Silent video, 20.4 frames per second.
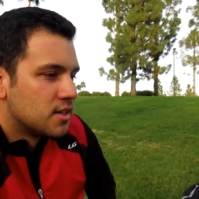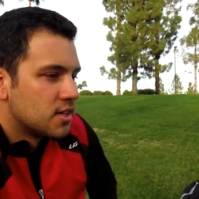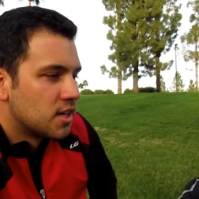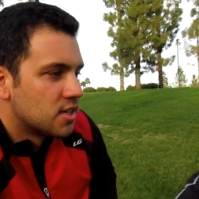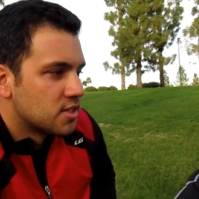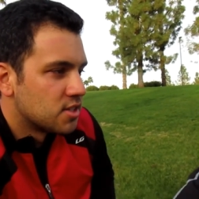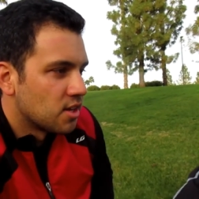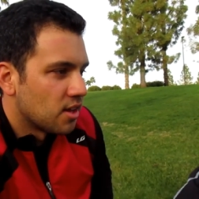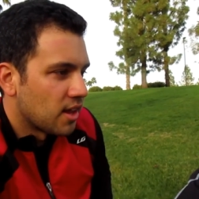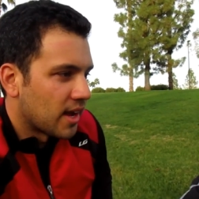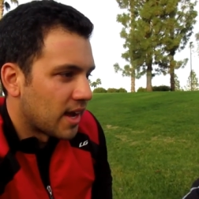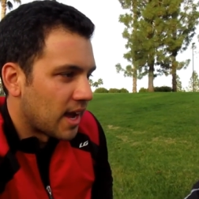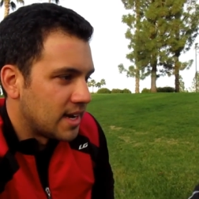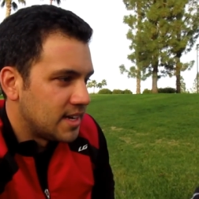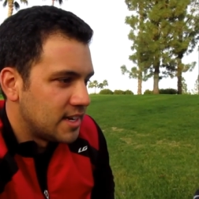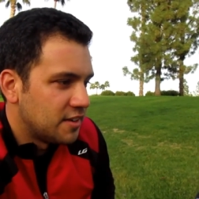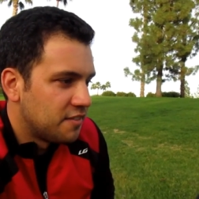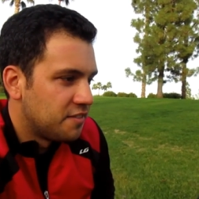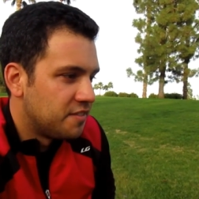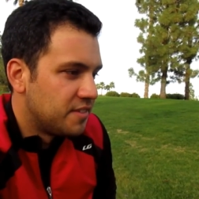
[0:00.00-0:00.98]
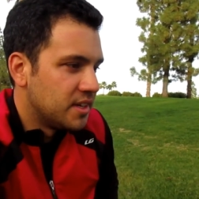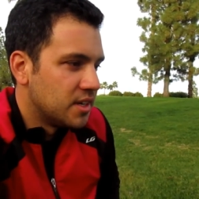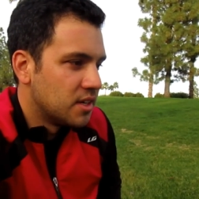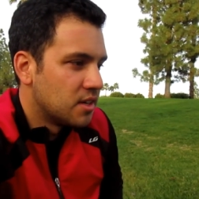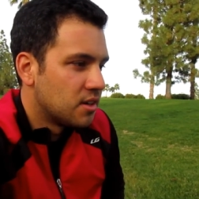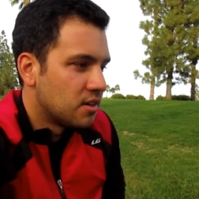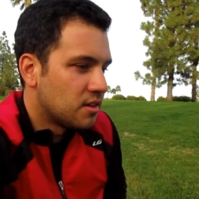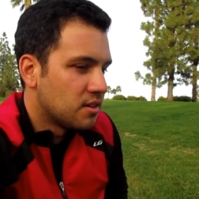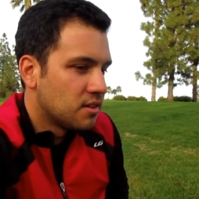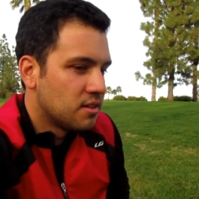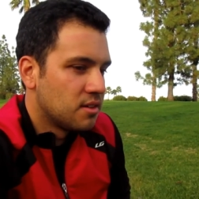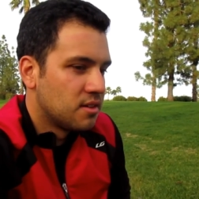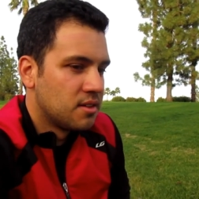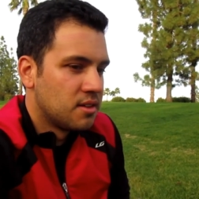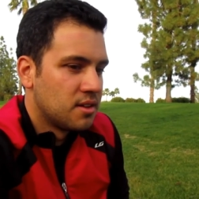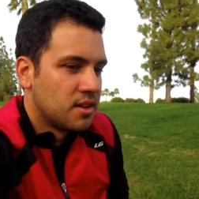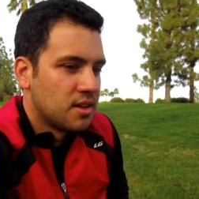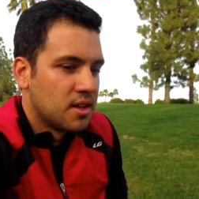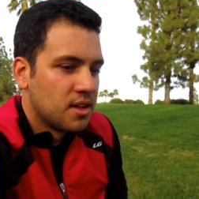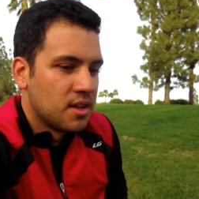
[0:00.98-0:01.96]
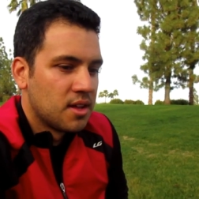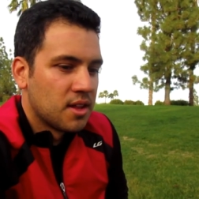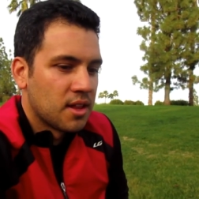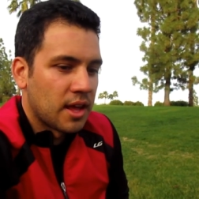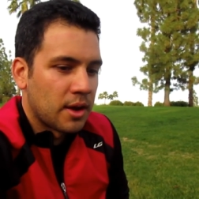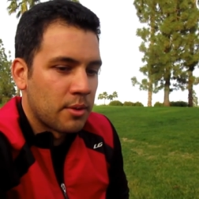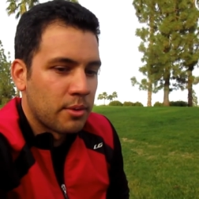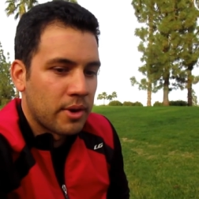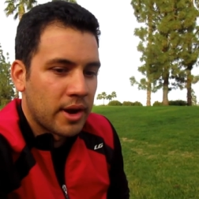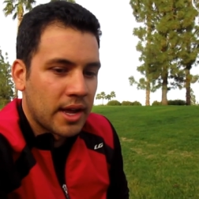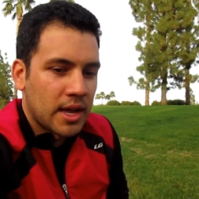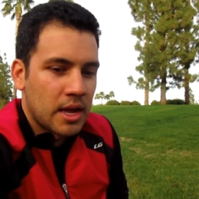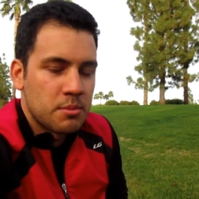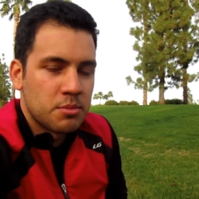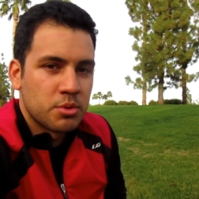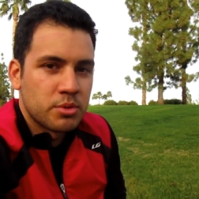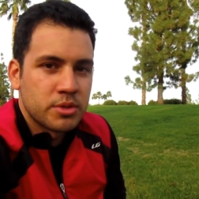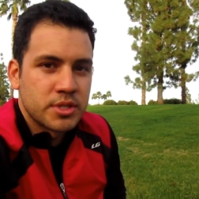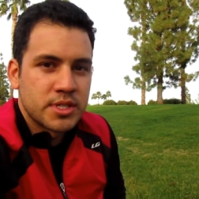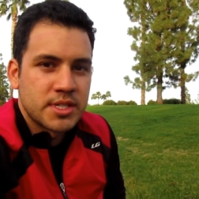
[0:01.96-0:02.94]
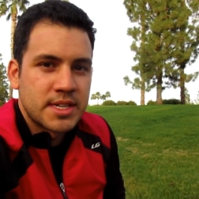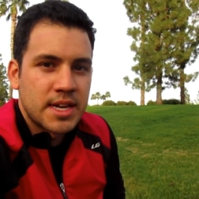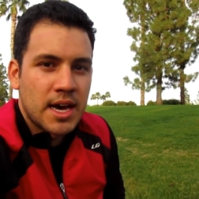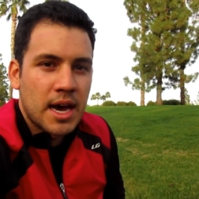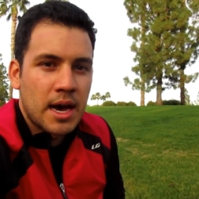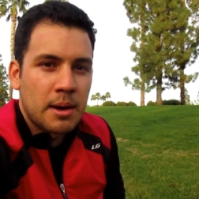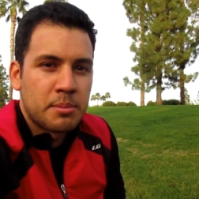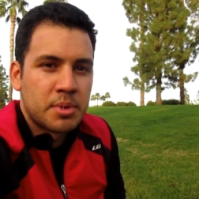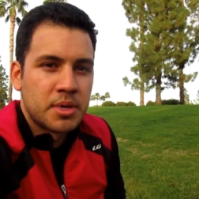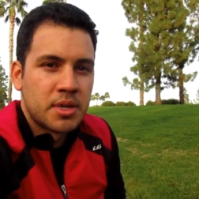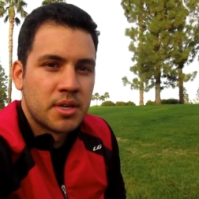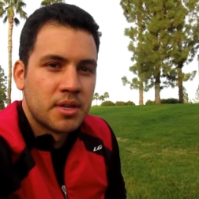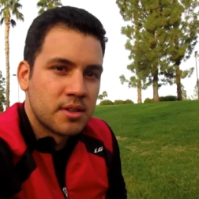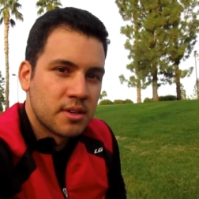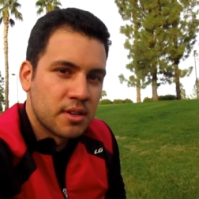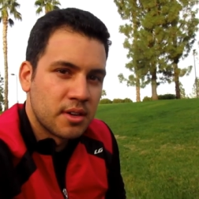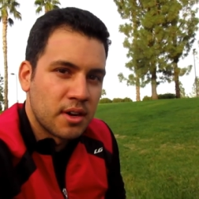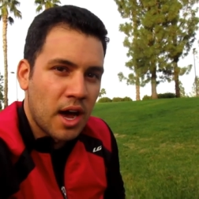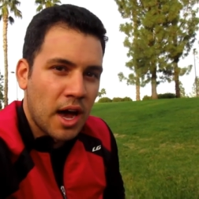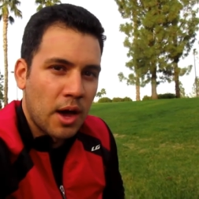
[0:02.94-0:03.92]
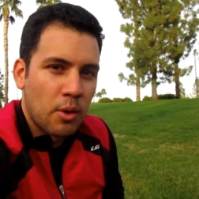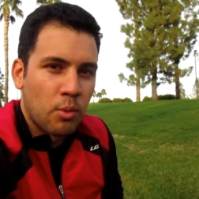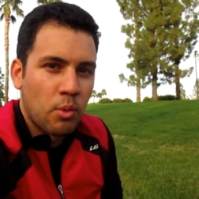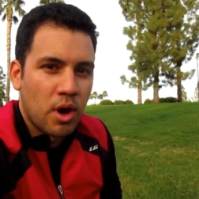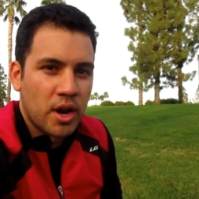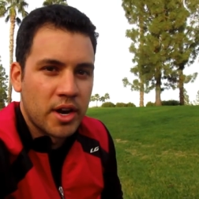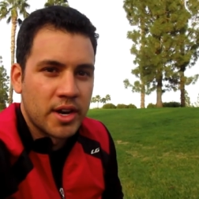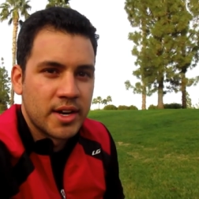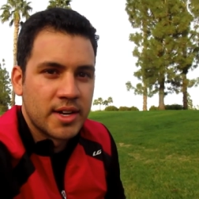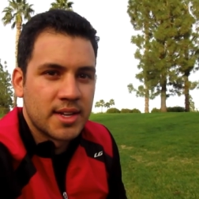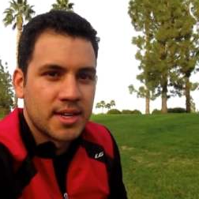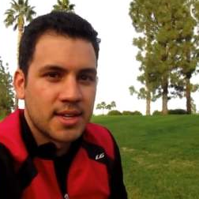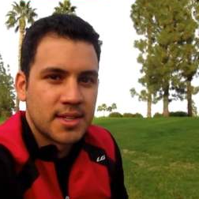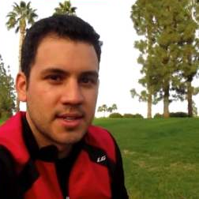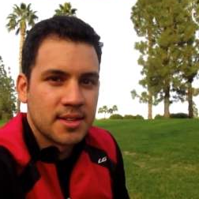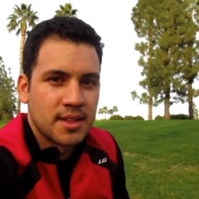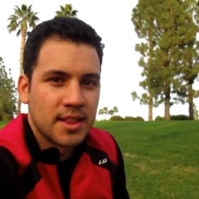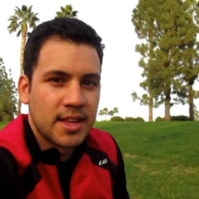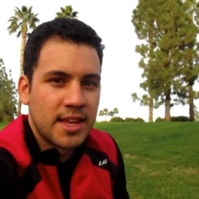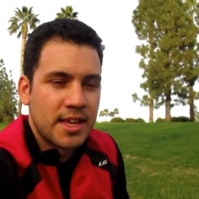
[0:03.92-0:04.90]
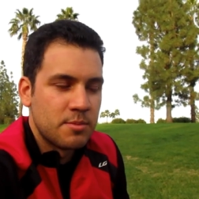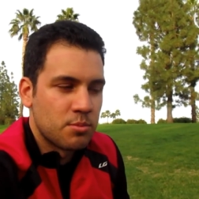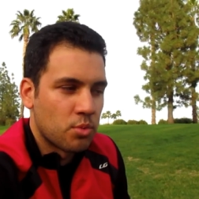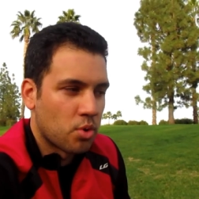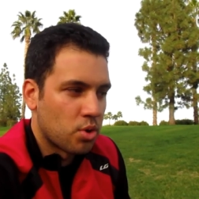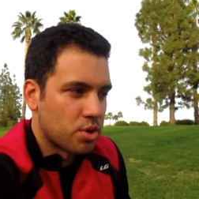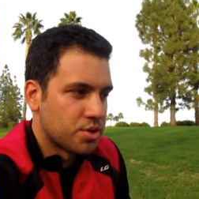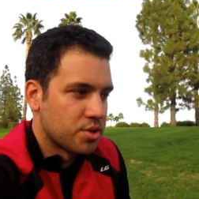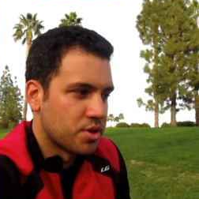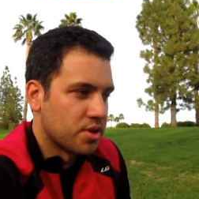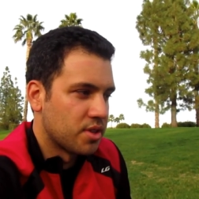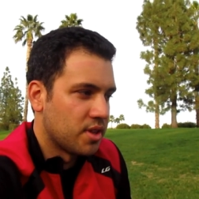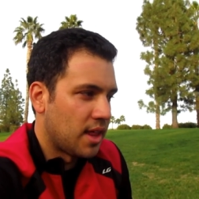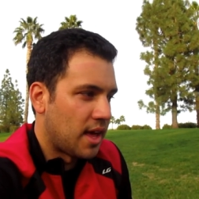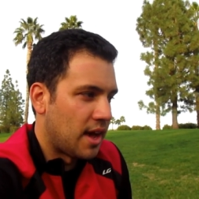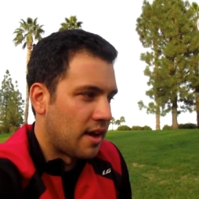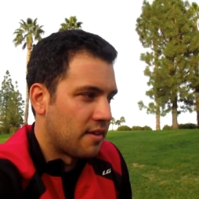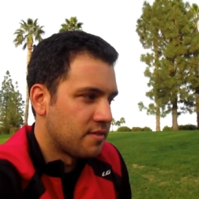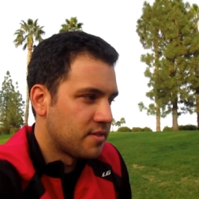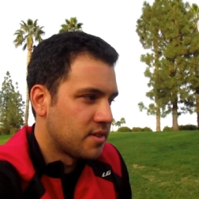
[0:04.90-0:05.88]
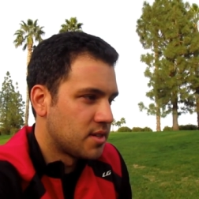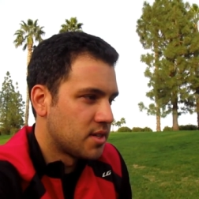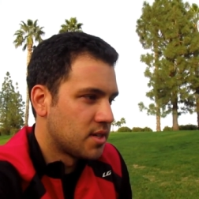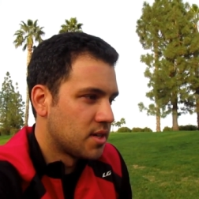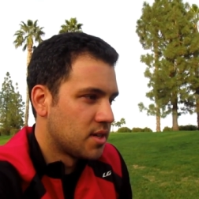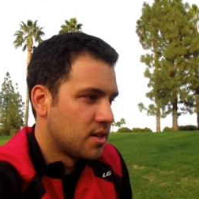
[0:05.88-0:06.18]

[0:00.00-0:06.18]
So like I did feel like when I came to a stop, I wanted to lean more to the left.